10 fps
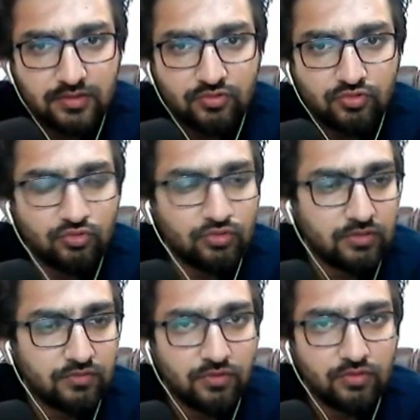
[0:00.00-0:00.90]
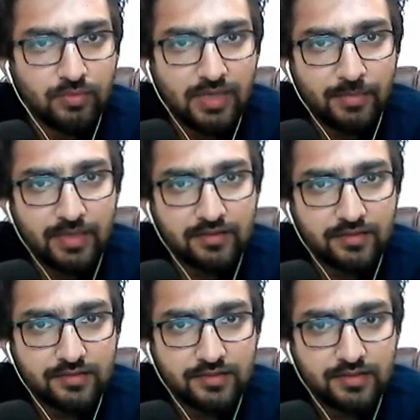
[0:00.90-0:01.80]
So you can follow my
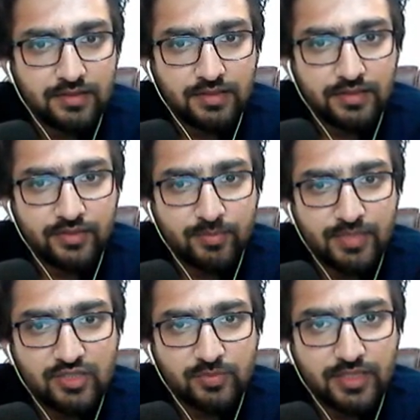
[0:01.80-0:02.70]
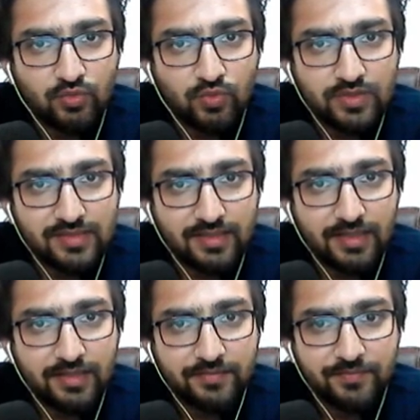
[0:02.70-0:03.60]
method. Let me explain you once
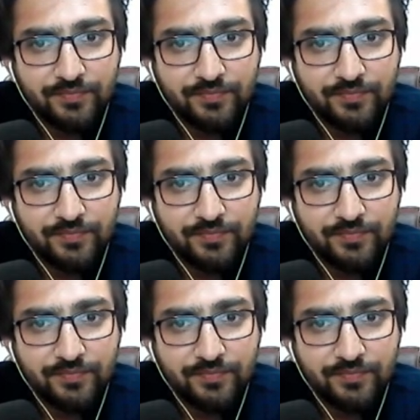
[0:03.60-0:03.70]
again.